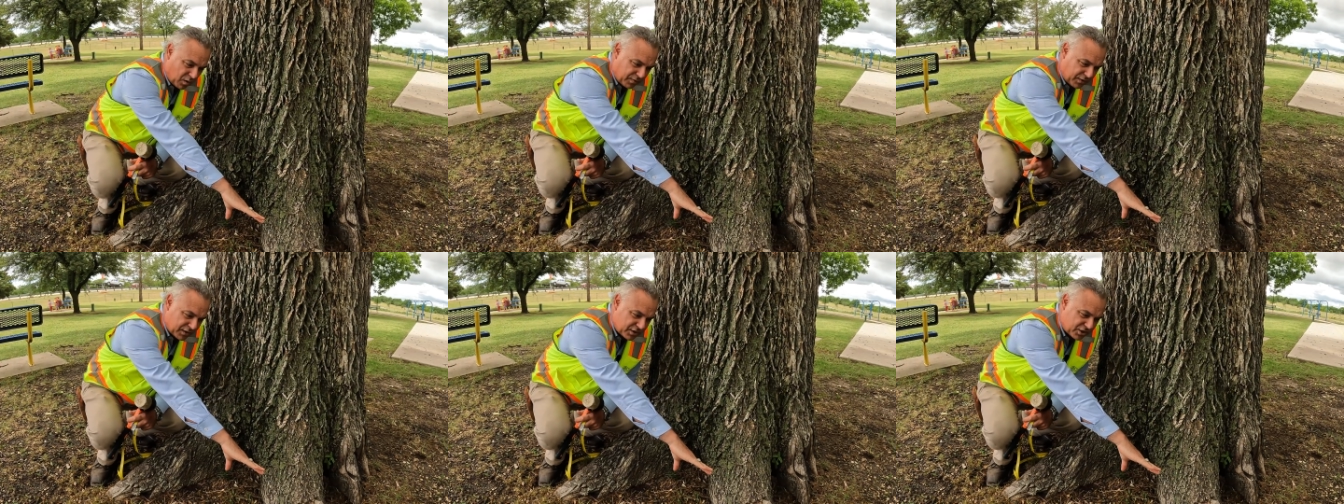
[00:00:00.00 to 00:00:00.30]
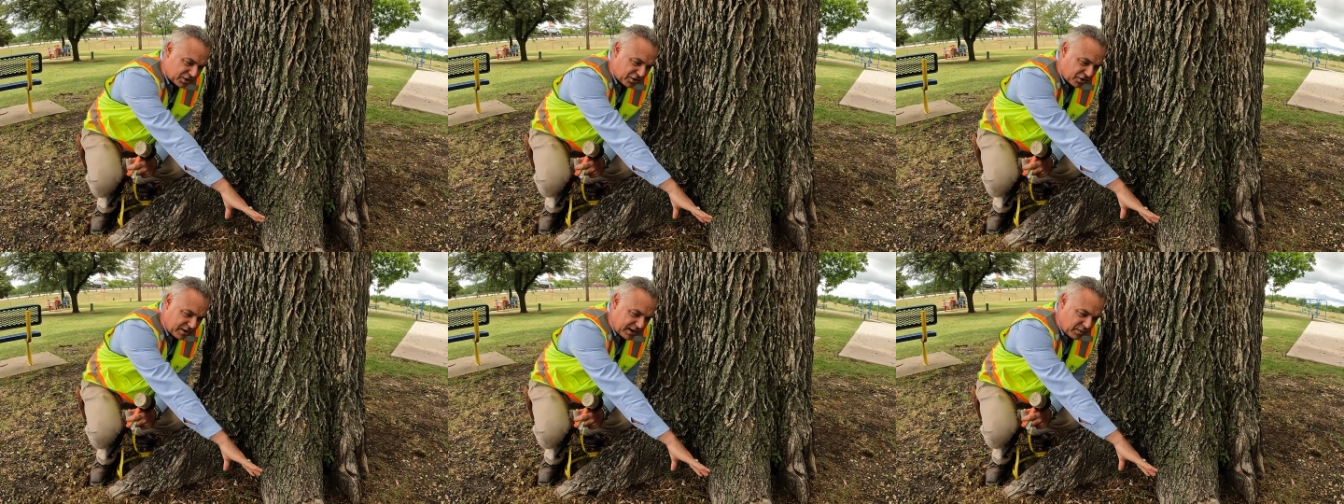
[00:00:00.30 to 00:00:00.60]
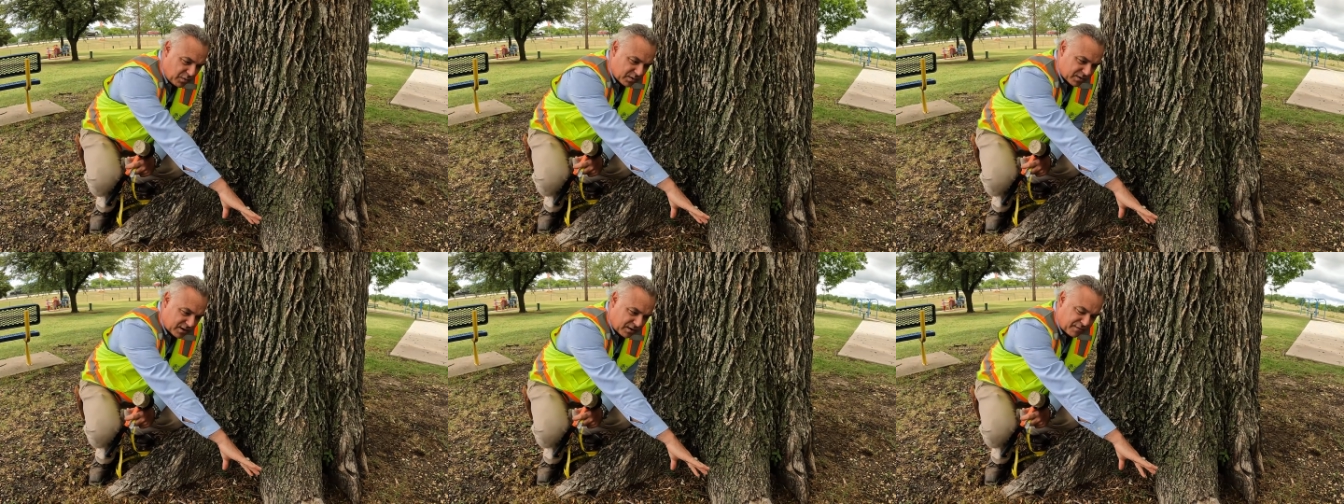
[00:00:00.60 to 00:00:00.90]
this tree
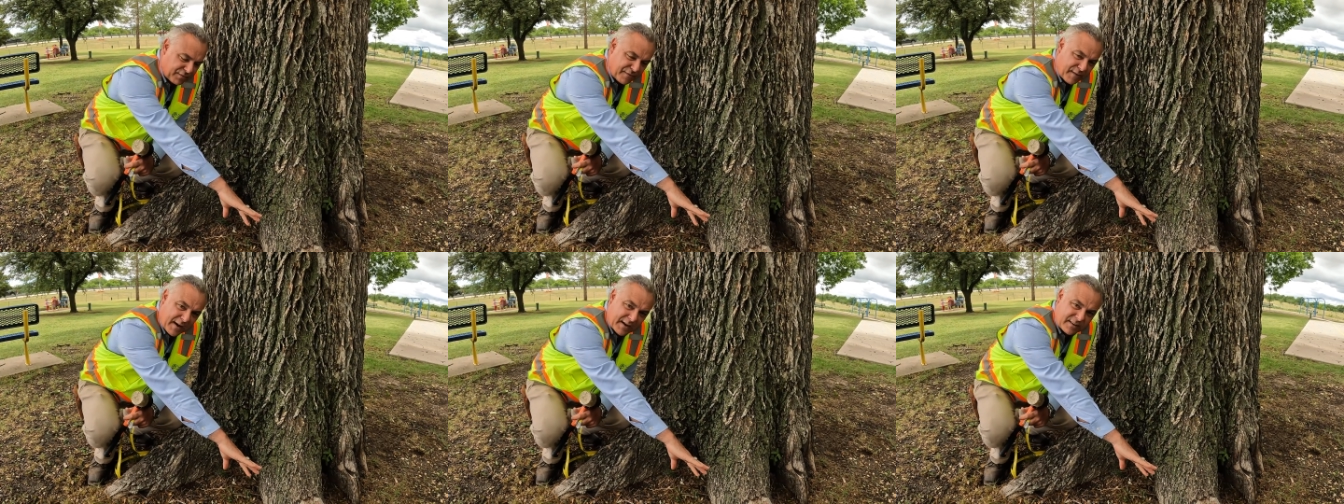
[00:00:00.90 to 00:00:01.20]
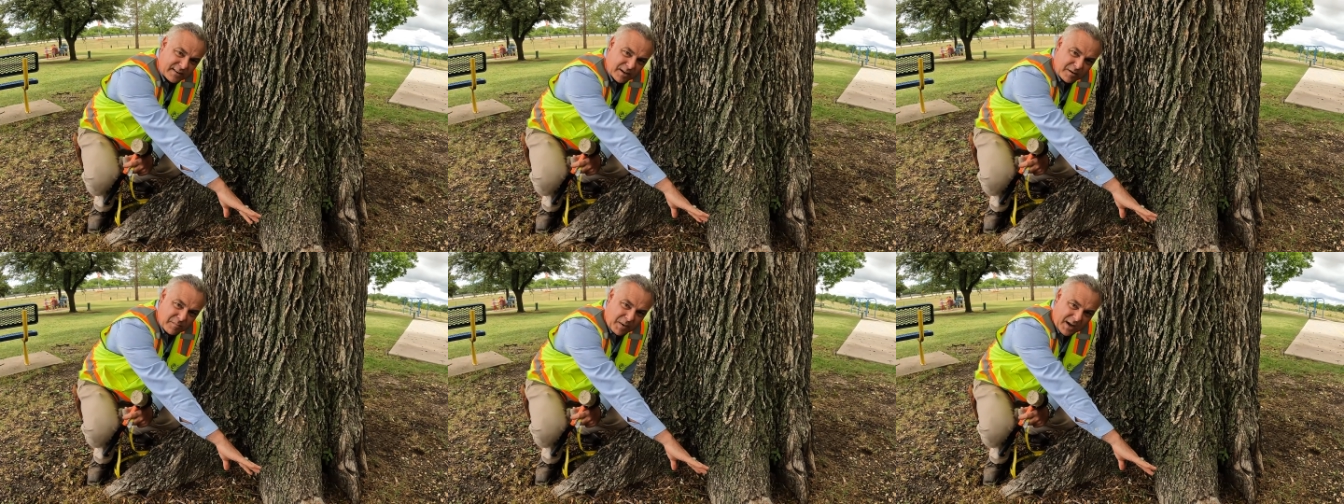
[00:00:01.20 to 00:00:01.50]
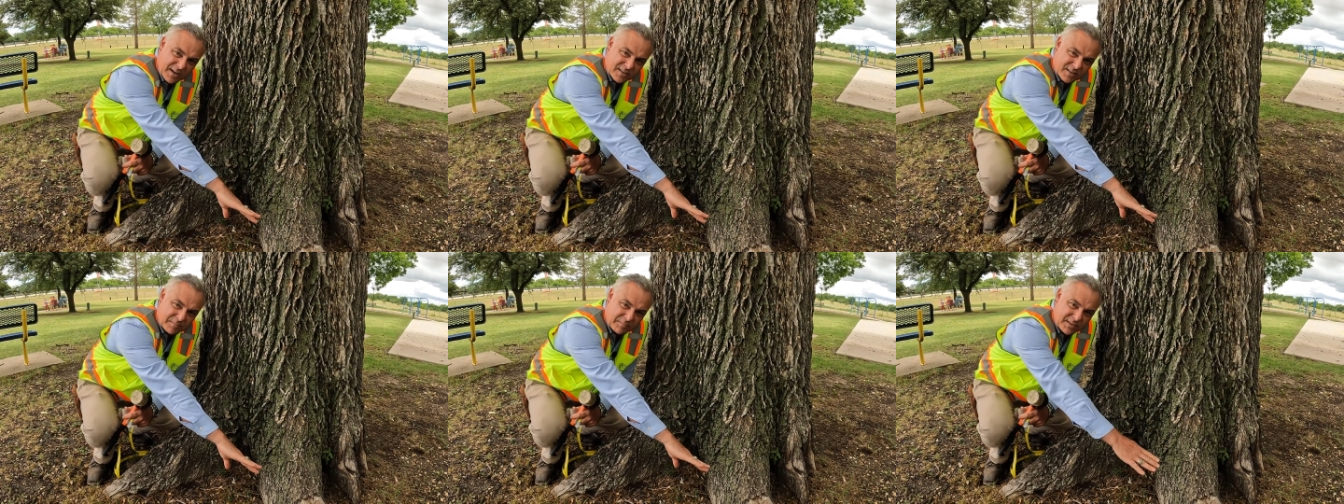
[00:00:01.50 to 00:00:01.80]
was affected by
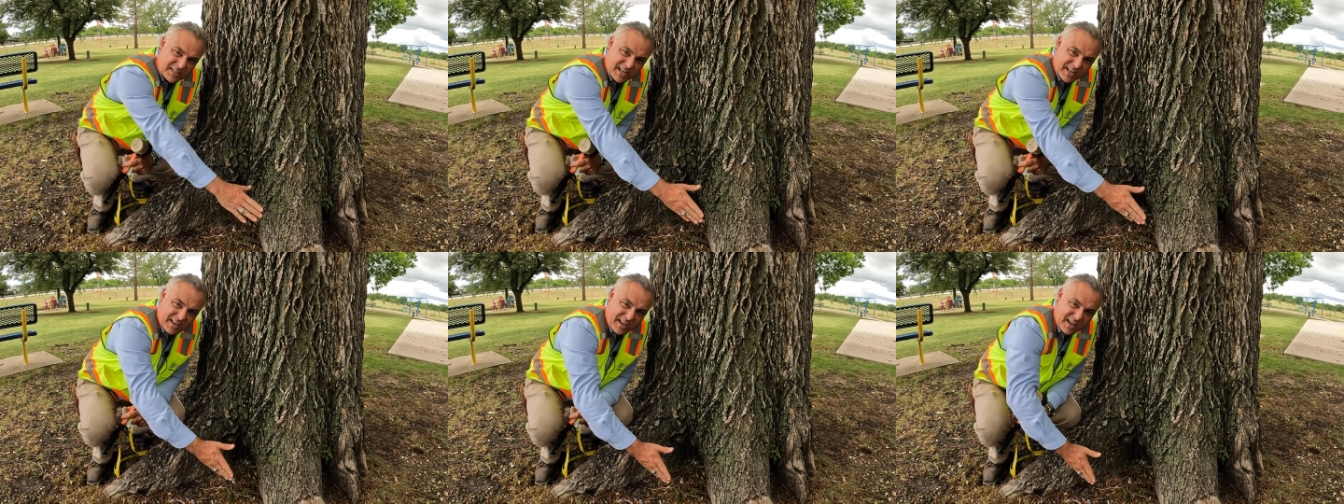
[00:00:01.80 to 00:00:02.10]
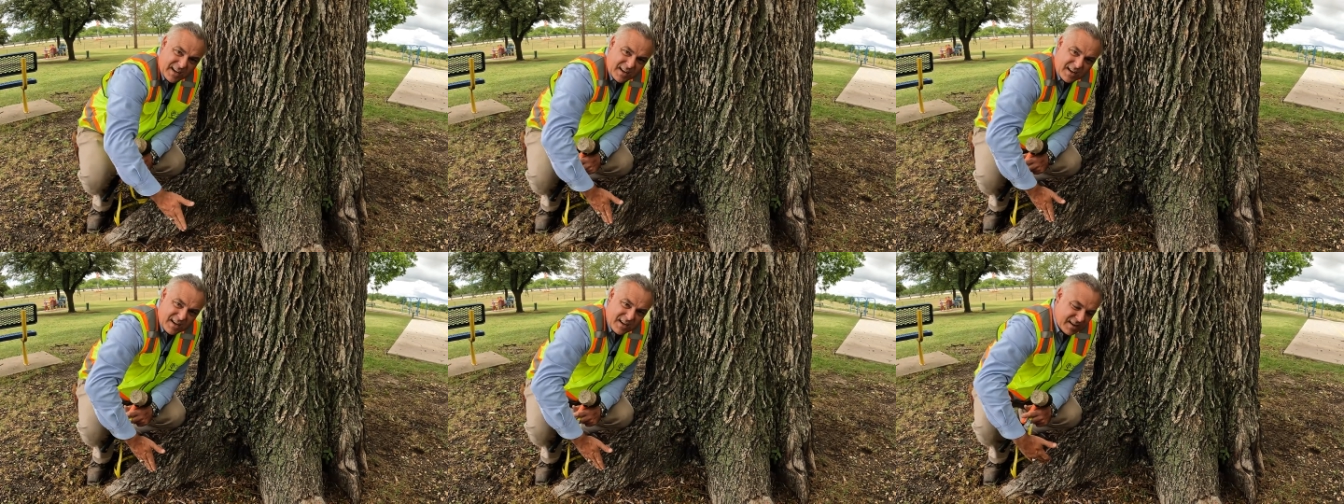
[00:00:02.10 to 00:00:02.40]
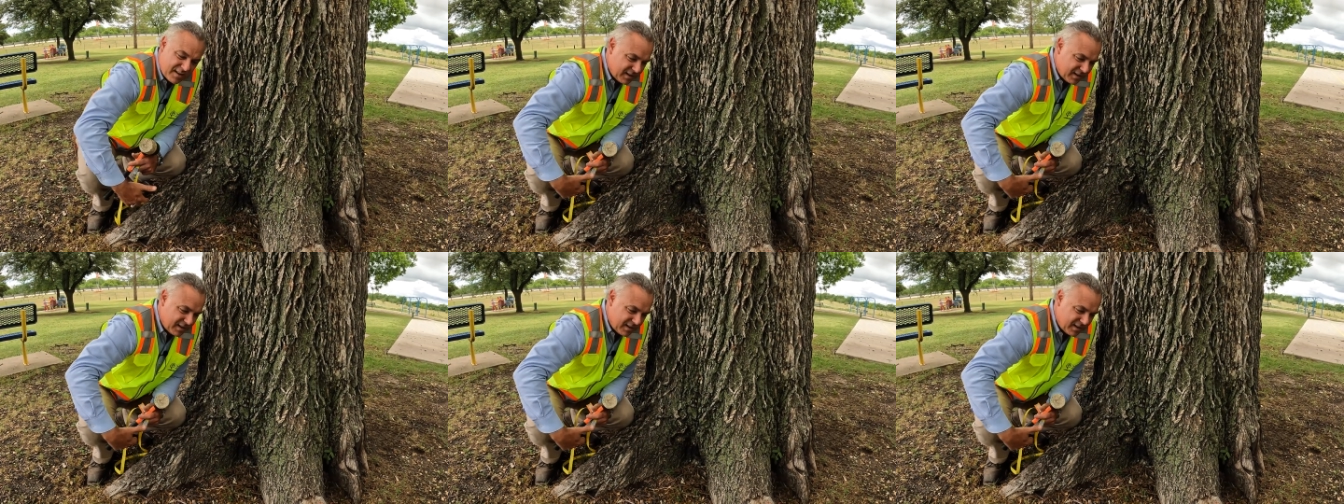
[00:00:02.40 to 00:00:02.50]
some digging,